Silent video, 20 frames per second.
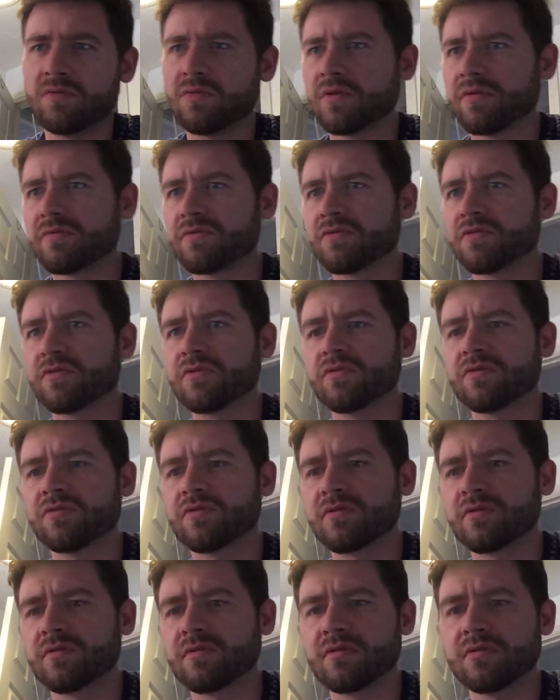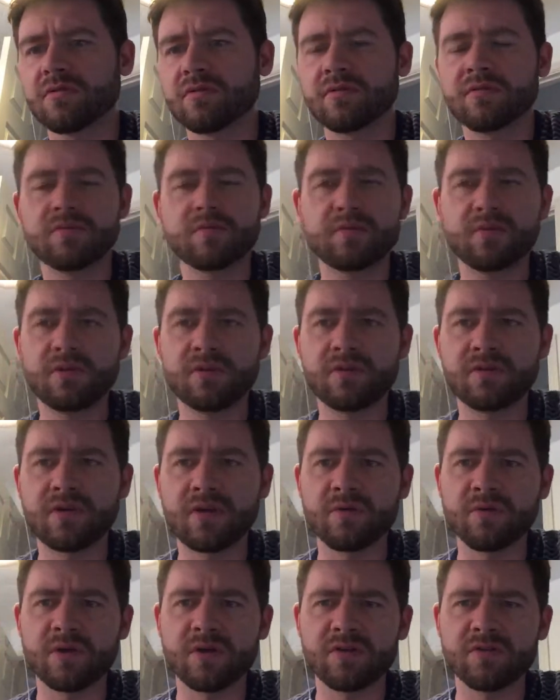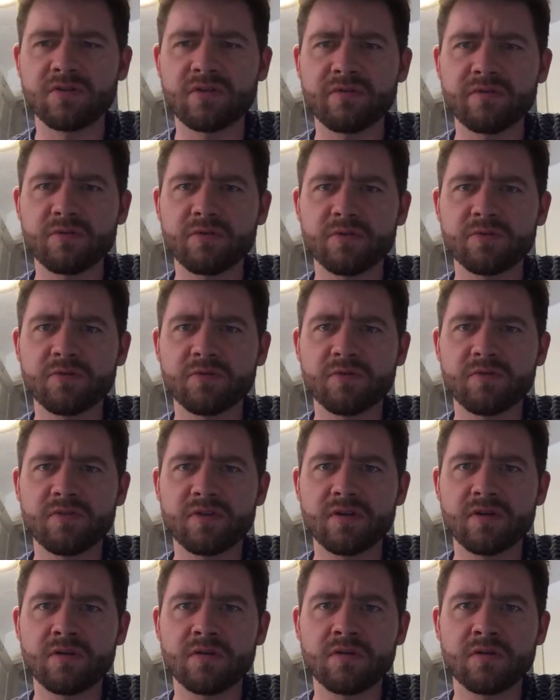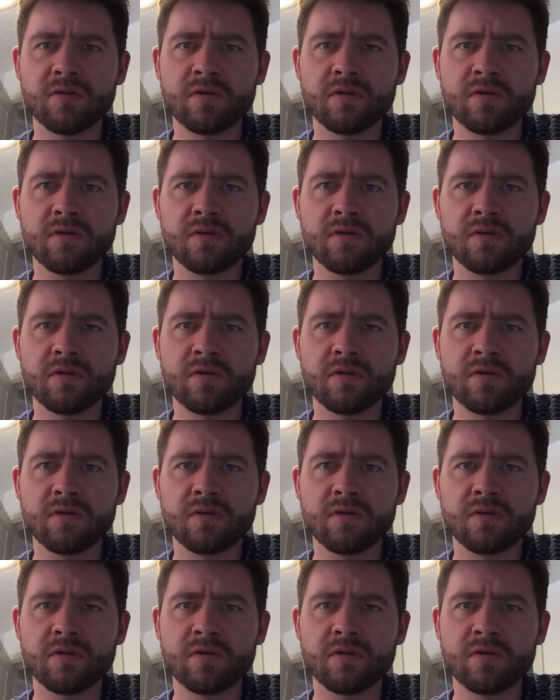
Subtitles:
having still not? Is anyone else having problems with the video?